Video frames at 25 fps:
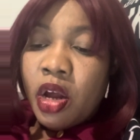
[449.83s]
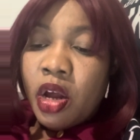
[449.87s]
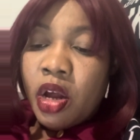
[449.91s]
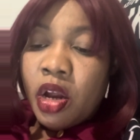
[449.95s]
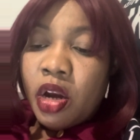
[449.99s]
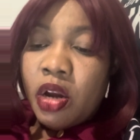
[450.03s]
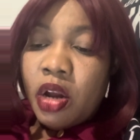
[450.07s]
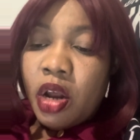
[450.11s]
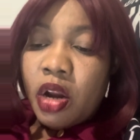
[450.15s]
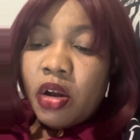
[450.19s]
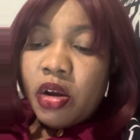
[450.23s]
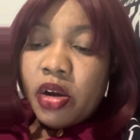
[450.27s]

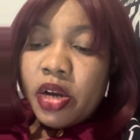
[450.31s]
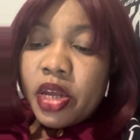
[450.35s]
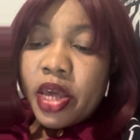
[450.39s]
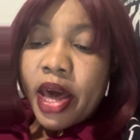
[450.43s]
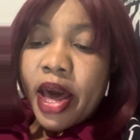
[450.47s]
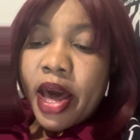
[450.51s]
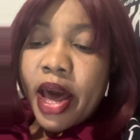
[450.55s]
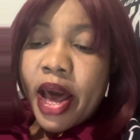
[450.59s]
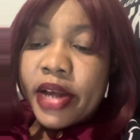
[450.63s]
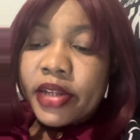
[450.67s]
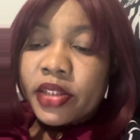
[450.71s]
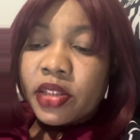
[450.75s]
Not only
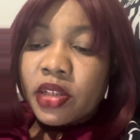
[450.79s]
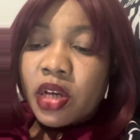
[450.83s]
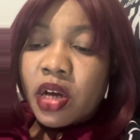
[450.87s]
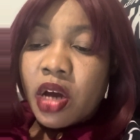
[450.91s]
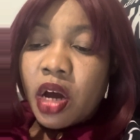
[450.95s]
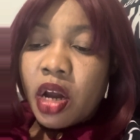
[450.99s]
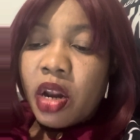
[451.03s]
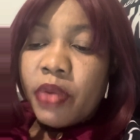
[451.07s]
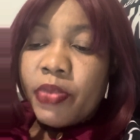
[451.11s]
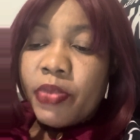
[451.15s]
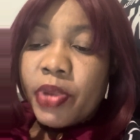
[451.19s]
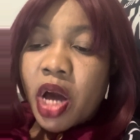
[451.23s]
has
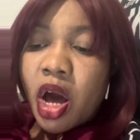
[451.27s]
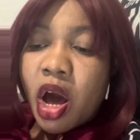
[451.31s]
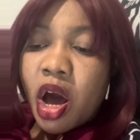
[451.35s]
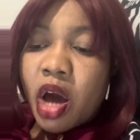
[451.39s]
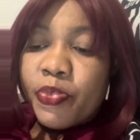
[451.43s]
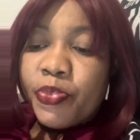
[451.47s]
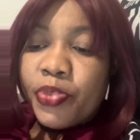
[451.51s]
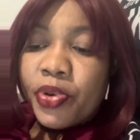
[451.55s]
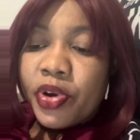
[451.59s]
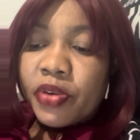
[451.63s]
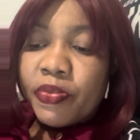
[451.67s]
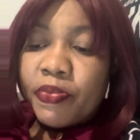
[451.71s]
economic
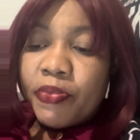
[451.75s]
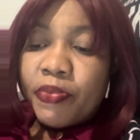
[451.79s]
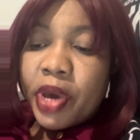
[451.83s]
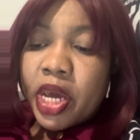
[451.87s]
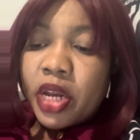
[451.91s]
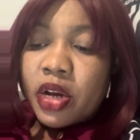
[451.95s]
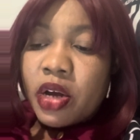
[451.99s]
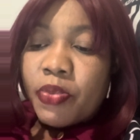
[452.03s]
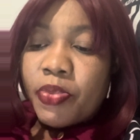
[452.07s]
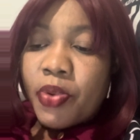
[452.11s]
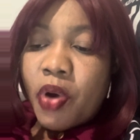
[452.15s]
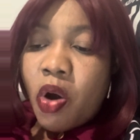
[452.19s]
output
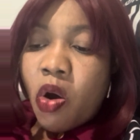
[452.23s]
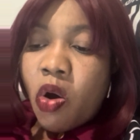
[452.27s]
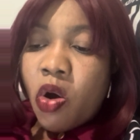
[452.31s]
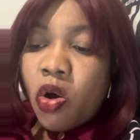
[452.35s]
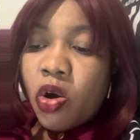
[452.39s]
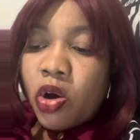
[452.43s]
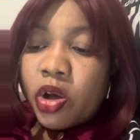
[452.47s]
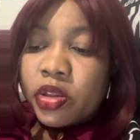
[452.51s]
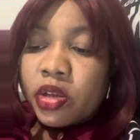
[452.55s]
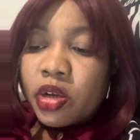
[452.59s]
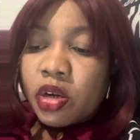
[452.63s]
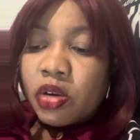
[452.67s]
made up
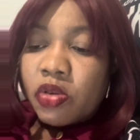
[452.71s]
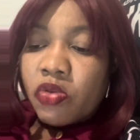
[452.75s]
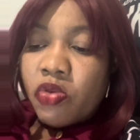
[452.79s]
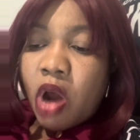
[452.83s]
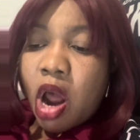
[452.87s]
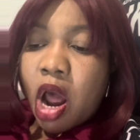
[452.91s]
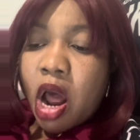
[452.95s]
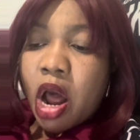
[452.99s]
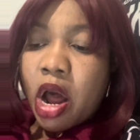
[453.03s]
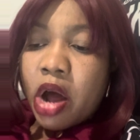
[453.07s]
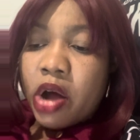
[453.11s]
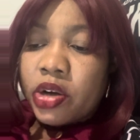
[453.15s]
all the
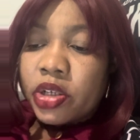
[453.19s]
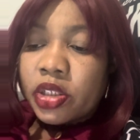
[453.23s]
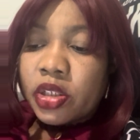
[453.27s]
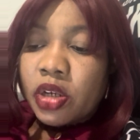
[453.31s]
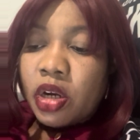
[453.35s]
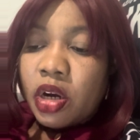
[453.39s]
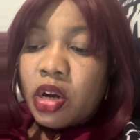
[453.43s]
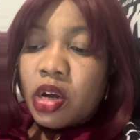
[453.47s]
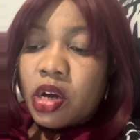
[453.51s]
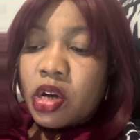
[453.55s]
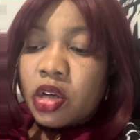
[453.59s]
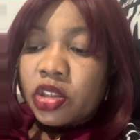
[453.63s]

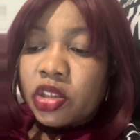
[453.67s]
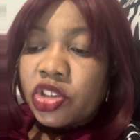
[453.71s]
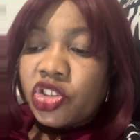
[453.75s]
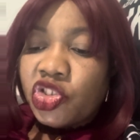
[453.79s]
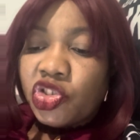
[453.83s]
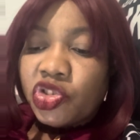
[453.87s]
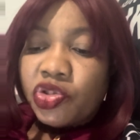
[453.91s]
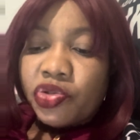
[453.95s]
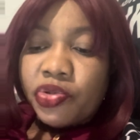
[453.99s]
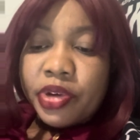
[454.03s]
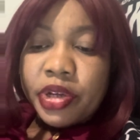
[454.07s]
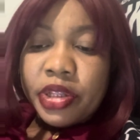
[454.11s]
ground lost
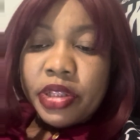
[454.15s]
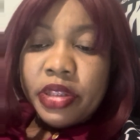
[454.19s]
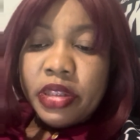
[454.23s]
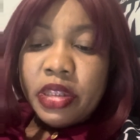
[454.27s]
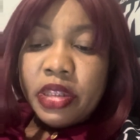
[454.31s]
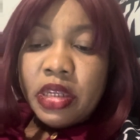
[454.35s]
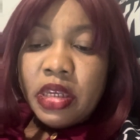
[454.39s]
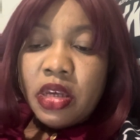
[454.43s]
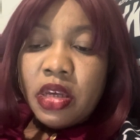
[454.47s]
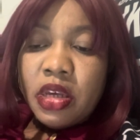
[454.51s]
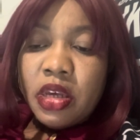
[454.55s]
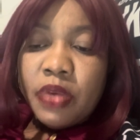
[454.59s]
during
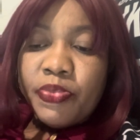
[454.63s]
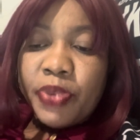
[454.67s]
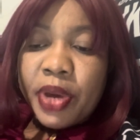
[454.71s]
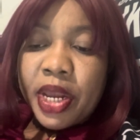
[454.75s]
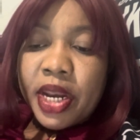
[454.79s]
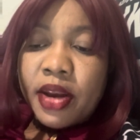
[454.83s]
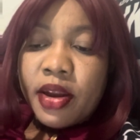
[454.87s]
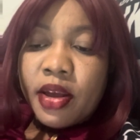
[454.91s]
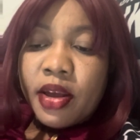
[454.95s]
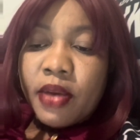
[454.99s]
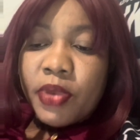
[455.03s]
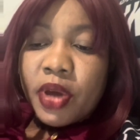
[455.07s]
the
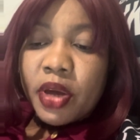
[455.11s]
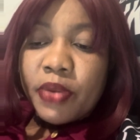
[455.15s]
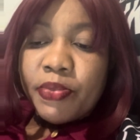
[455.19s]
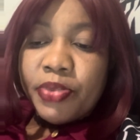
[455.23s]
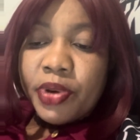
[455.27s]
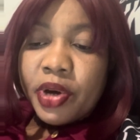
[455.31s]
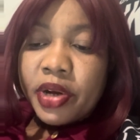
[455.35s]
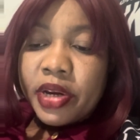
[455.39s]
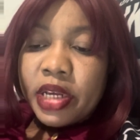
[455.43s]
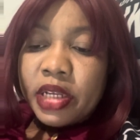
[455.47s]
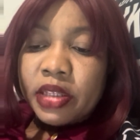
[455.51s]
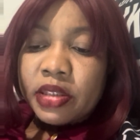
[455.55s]
pandemic,
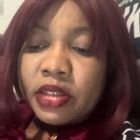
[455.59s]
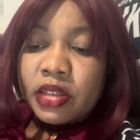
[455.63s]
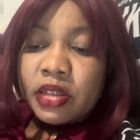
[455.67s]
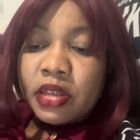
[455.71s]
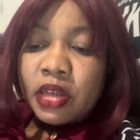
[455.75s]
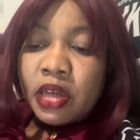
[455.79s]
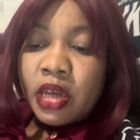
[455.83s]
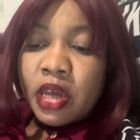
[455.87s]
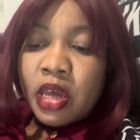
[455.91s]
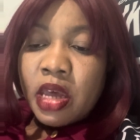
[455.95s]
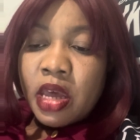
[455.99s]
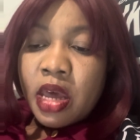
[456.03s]
but it
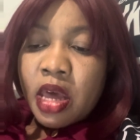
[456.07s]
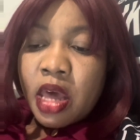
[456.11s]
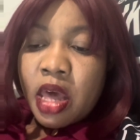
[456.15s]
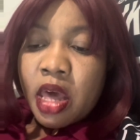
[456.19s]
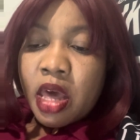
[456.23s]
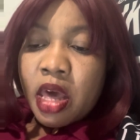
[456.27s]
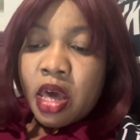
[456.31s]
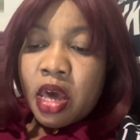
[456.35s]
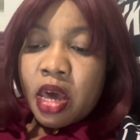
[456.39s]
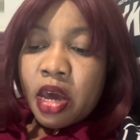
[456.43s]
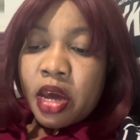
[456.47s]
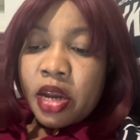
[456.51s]

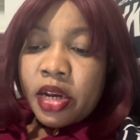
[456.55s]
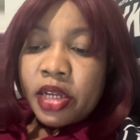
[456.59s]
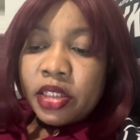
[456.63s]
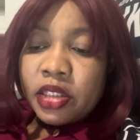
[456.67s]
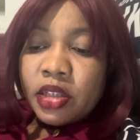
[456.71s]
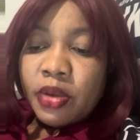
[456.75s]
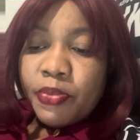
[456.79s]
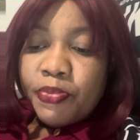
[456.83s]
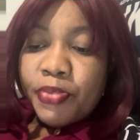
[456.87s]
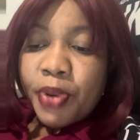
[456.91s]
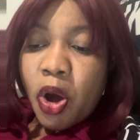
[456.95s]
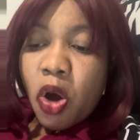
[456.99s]

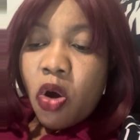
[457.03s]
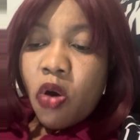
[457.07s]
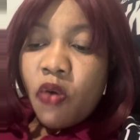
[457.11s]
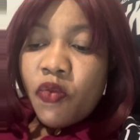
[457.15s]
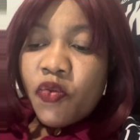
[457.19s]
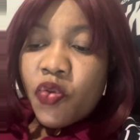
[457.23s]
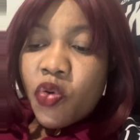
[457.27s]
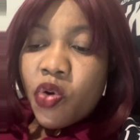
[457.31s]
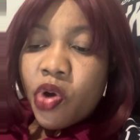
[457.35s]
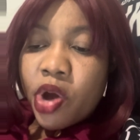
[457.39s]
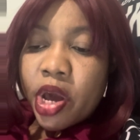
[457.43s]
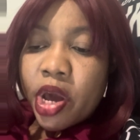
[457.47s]
is
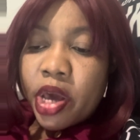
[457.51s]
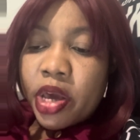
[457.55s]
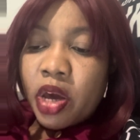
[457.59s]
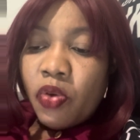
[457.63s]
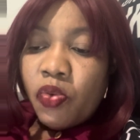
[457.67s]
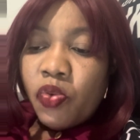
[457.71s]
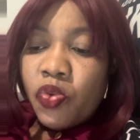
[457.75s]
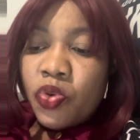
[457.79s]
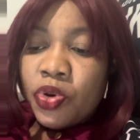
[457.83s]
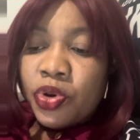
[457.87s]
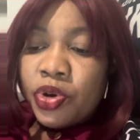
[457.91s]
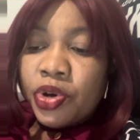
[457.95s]
above where
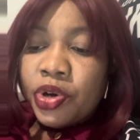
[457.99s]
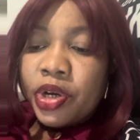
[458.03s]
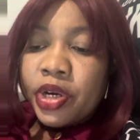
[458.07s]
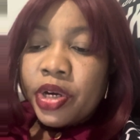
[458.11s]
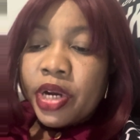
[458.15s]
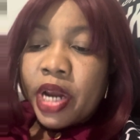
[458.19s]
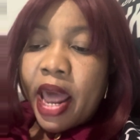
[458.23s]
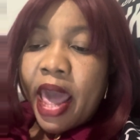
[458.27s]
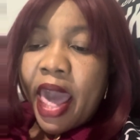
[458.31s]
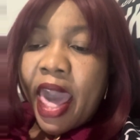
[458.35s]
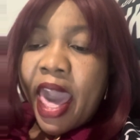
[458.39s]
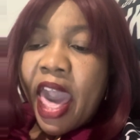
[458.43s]
it would
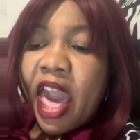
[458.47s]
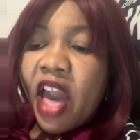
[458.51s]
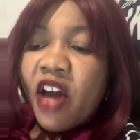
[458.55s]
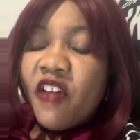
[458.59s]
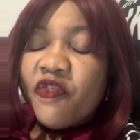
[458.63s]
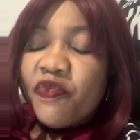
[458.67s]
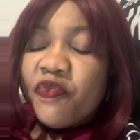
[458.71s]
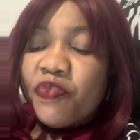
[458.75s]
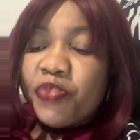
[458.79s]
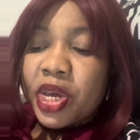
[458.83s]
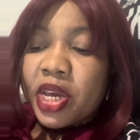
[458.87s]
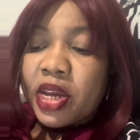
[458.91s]

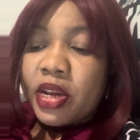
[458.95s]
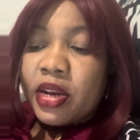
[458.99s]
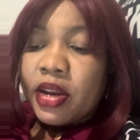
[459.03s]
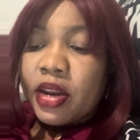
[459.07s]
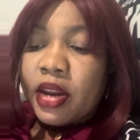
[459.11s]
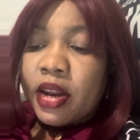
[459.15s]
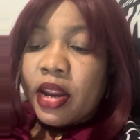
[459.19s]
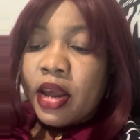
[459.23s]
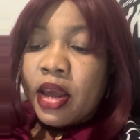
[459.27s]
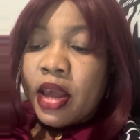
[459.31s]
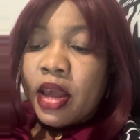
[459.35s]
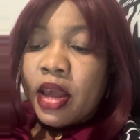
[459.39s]
have
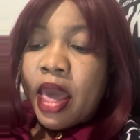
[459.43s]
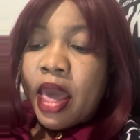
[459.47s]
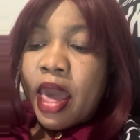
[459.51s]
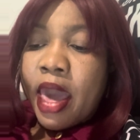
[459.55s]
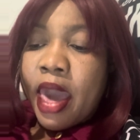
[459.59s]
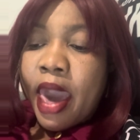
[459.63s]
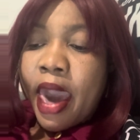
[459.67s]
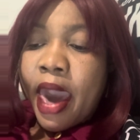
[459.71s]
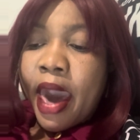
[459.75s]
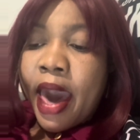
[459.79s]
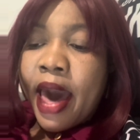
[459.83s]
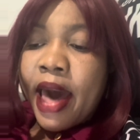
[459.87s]
been
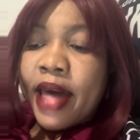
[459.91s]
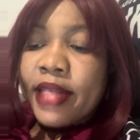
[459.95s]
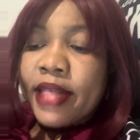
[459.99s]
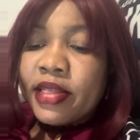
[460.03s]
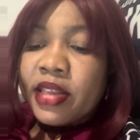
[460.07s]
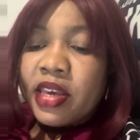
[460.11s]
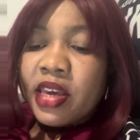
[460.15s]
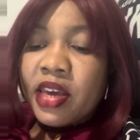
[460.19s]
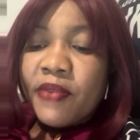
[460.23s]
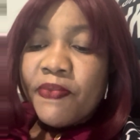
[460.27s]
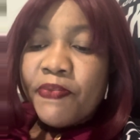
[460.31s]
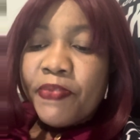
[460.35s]
had
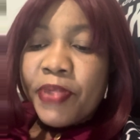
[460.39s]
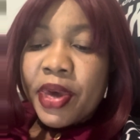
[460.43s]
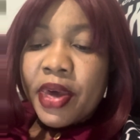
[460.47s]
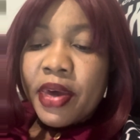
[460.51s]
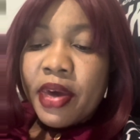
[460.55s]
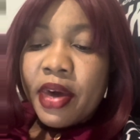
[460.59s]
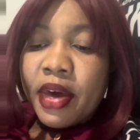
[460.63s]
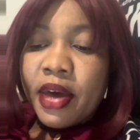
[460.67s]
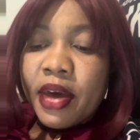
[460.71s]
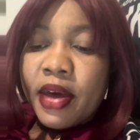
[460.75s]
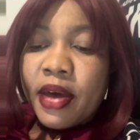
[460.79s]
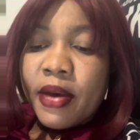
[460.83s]

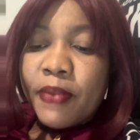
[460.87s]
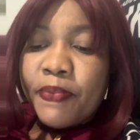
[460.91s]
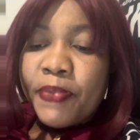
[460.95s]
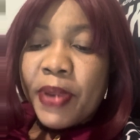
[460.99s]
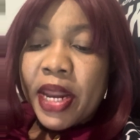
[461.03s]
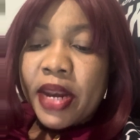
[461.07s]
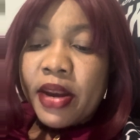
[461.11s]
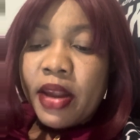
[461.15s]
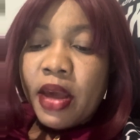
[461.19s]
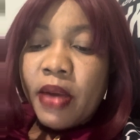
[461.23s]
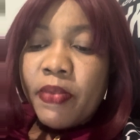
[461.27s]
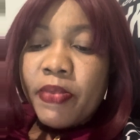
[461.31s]
the
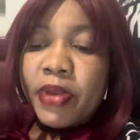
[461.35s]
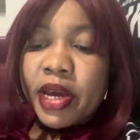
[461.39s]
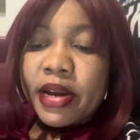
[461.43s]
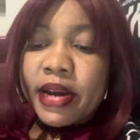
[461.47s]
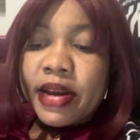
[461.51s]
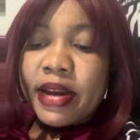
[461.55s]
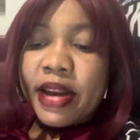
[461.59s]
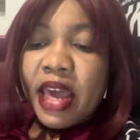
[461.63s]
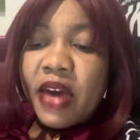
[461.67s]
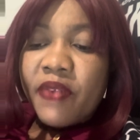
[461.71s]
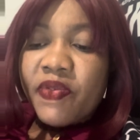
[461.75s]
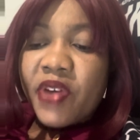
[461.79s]
pandemic
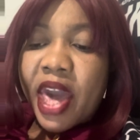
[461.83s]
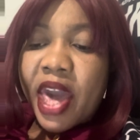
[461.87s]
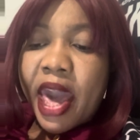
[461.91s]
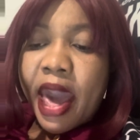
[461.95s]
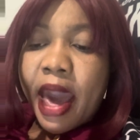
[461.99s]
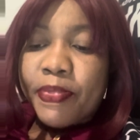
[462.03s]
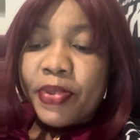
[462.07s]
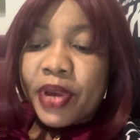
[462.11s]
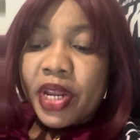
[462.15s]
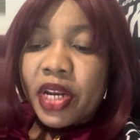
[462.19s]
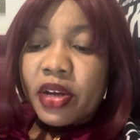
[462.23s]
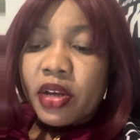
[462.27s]
never
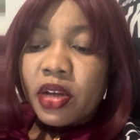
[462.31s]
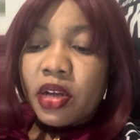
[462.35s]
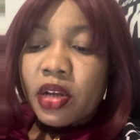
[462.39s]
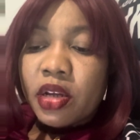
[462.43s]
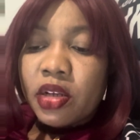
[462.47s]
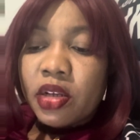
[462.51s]
happened.